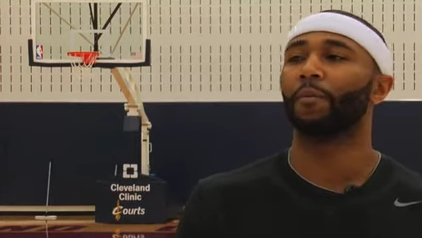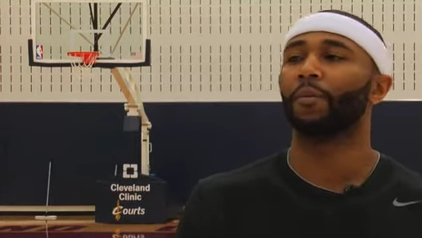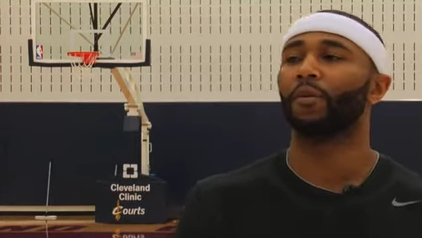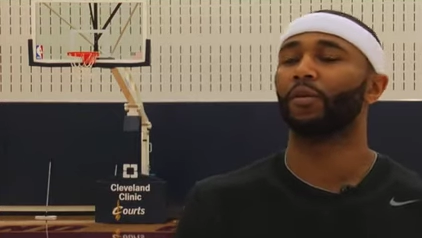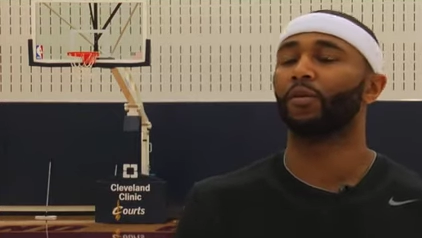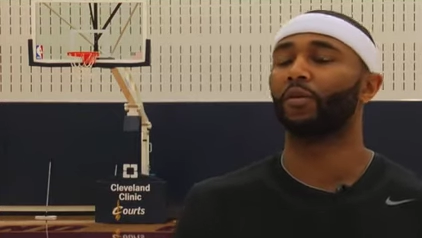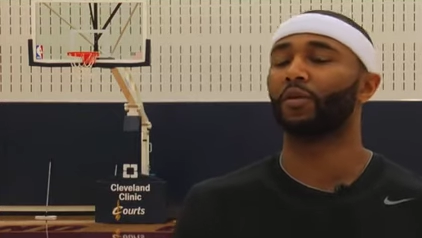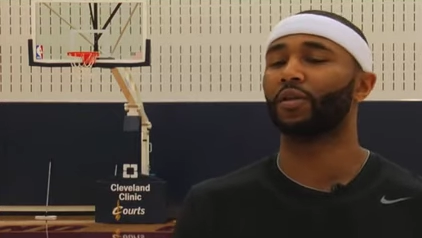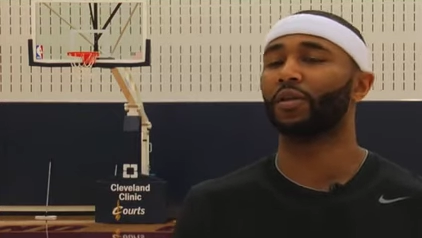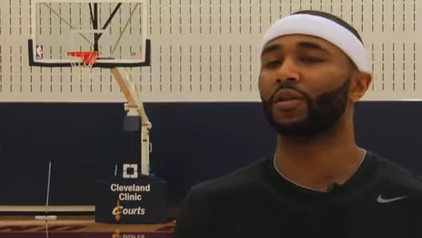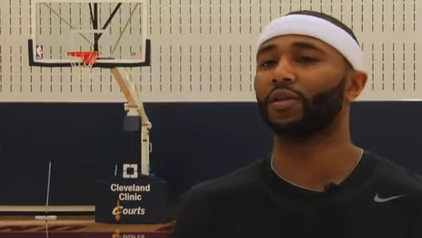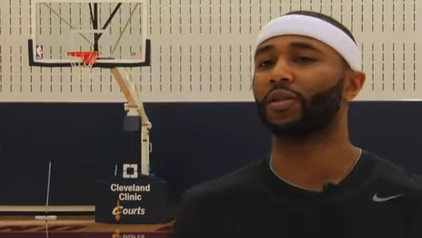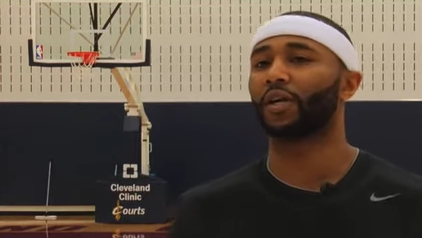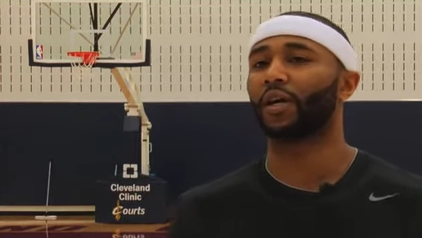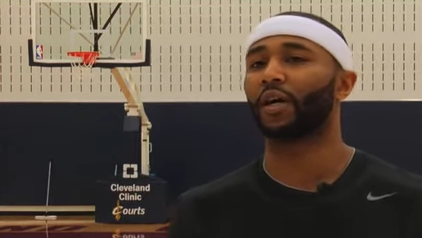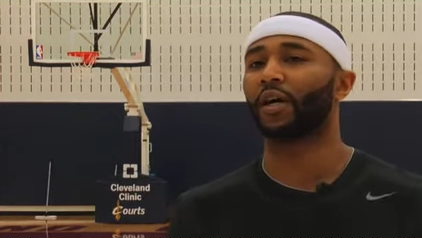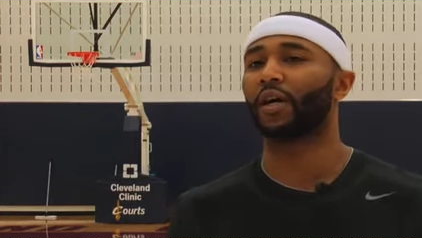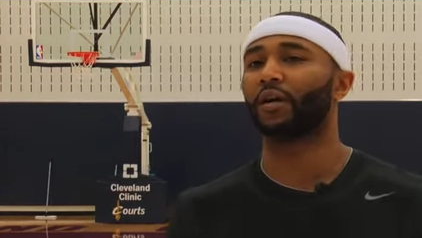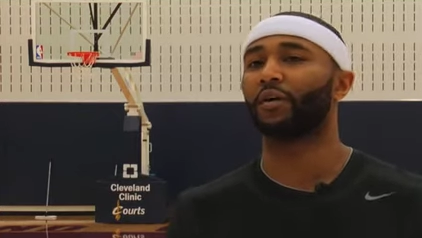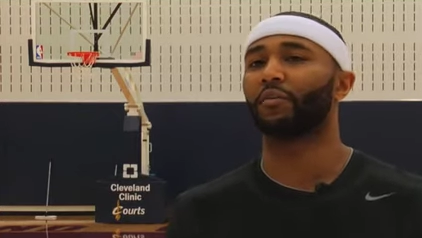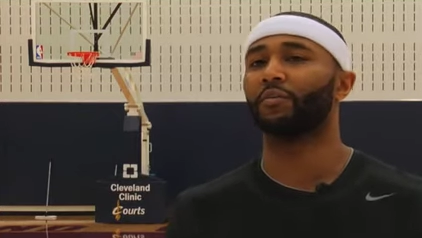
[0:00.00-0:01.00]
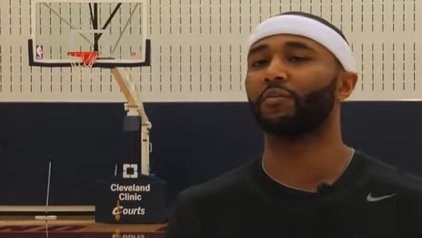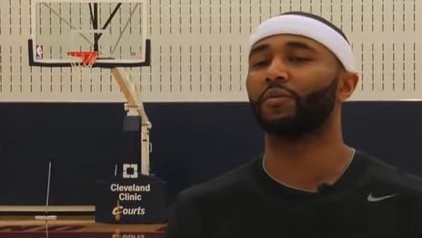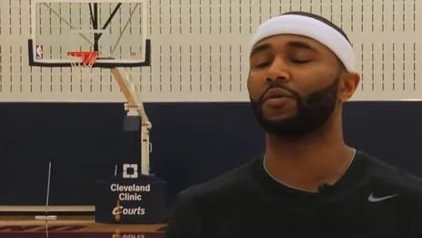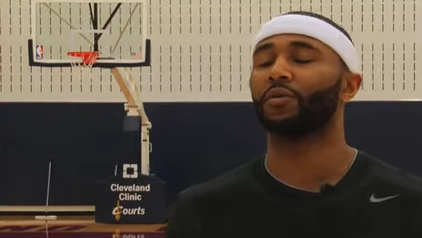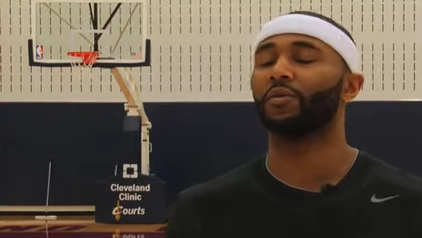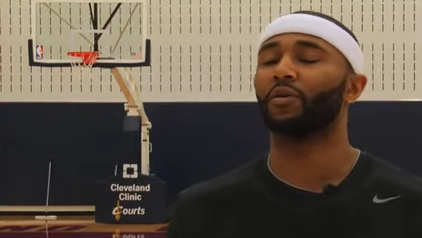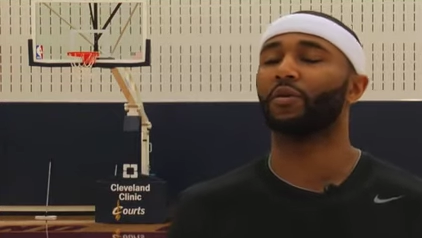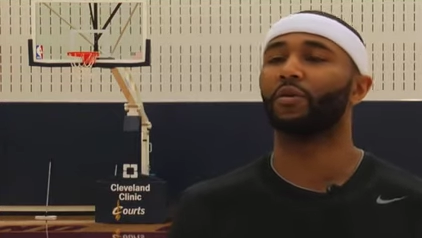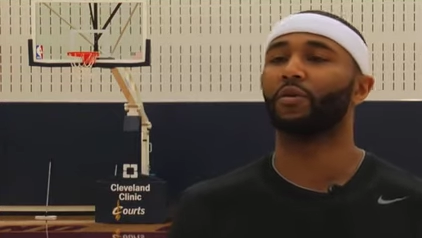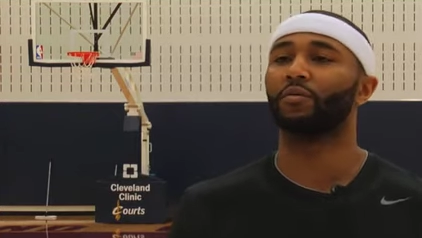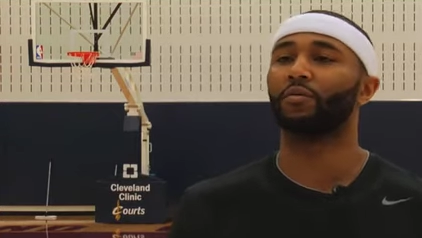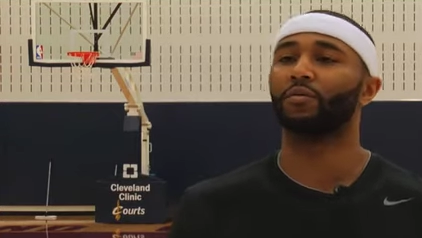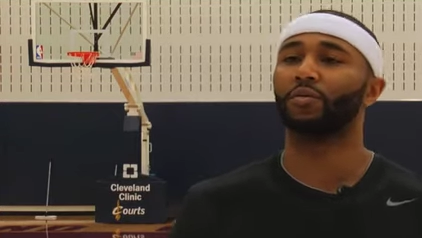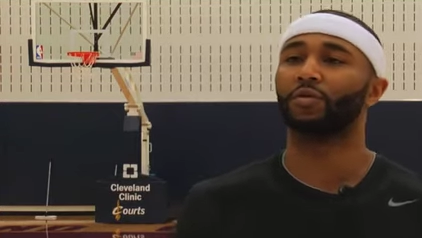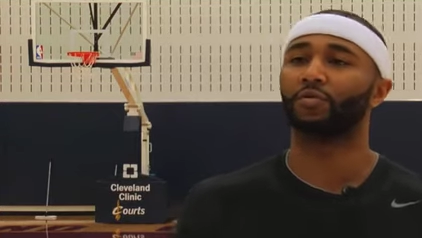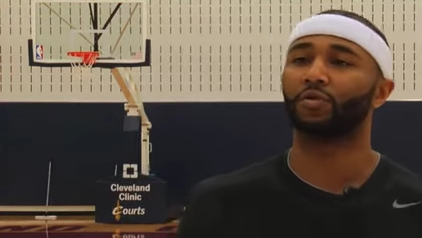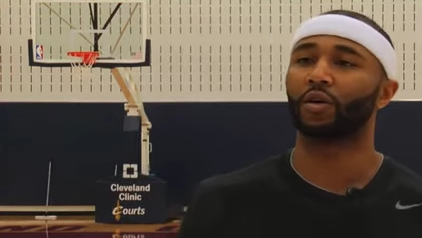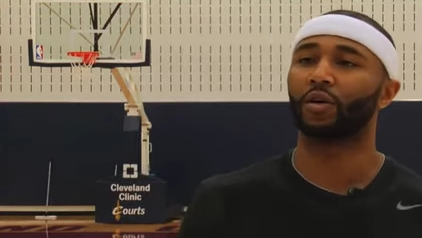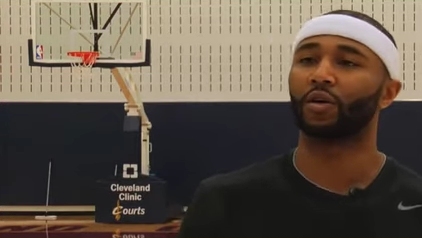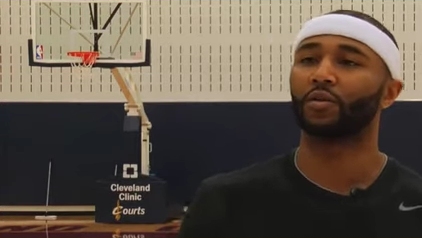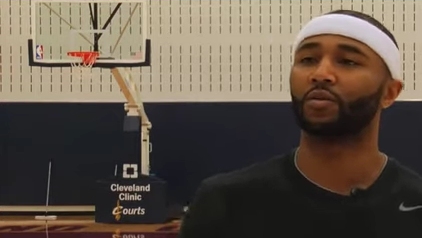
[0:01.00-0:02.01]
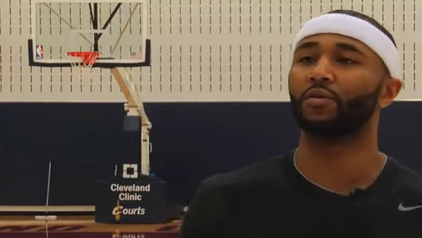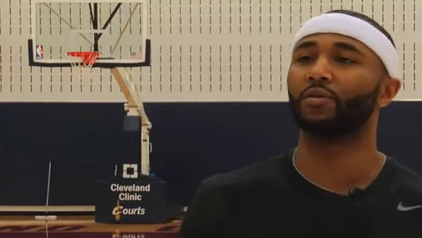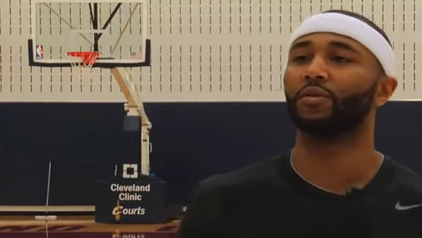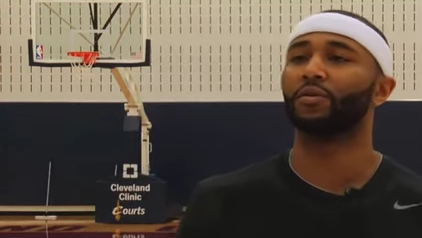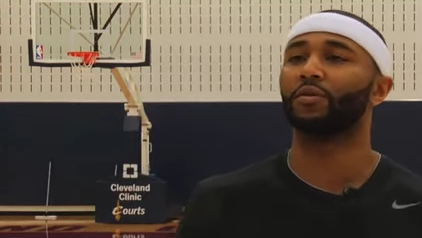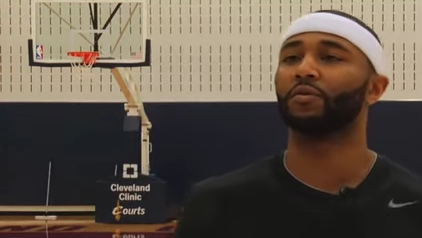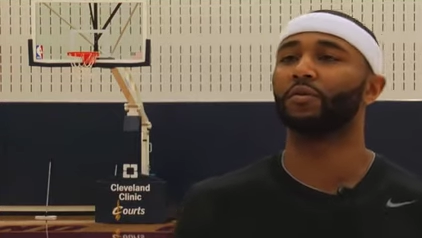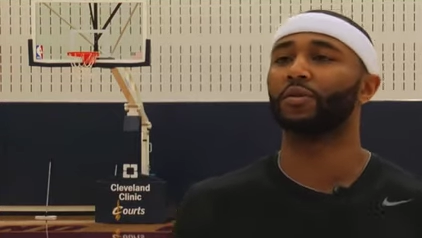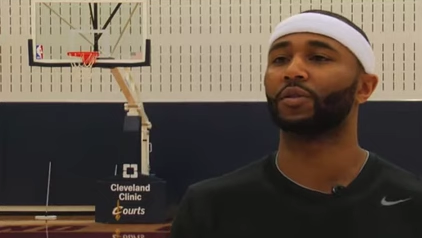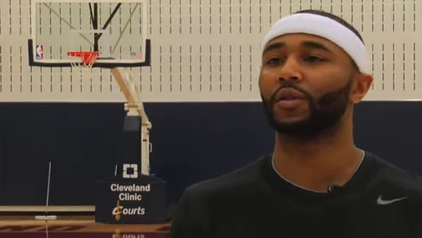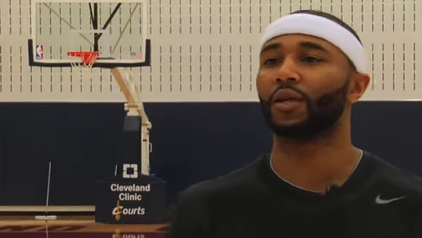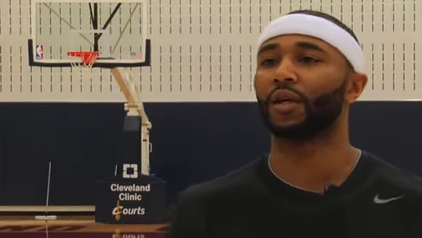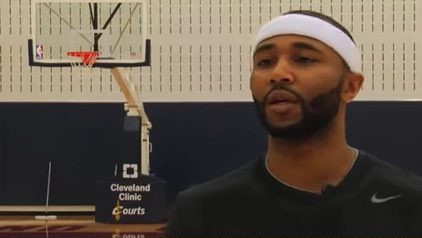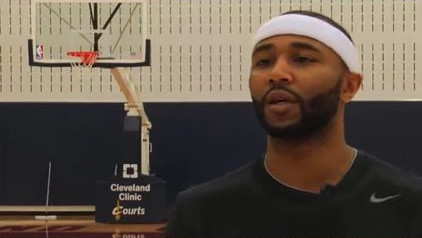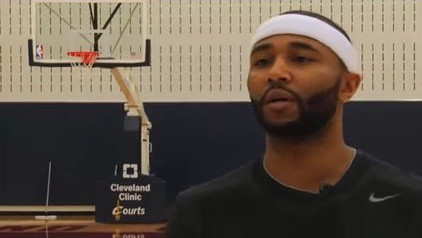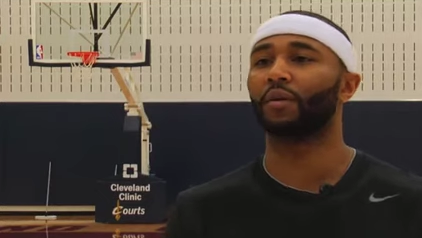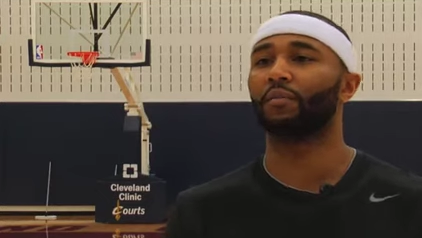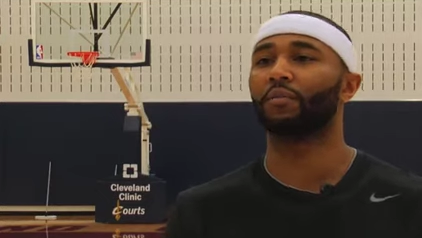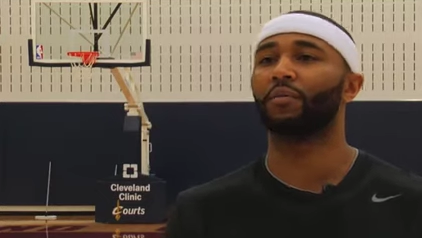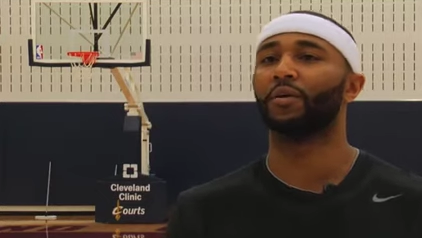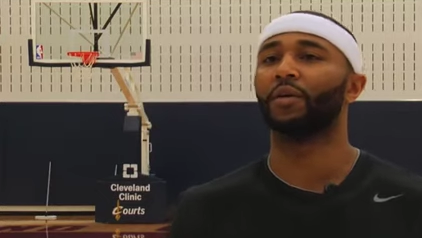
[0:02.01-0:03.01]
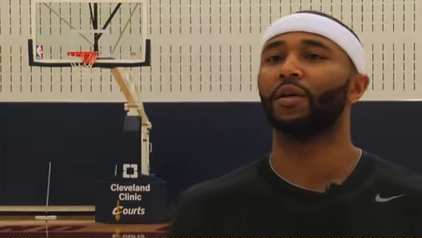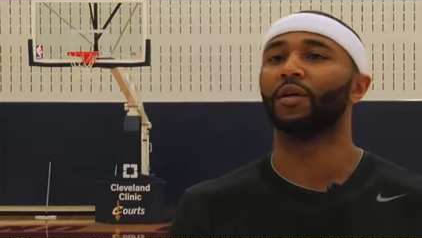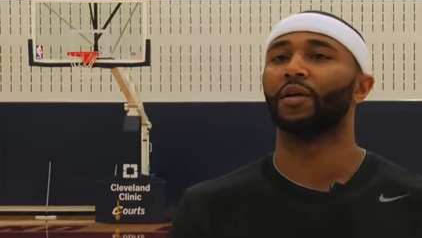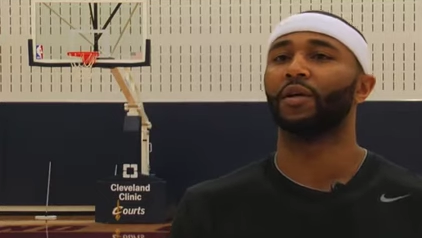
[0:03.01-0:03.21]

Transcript: You know, at the time, you know, it was struggle, it was time,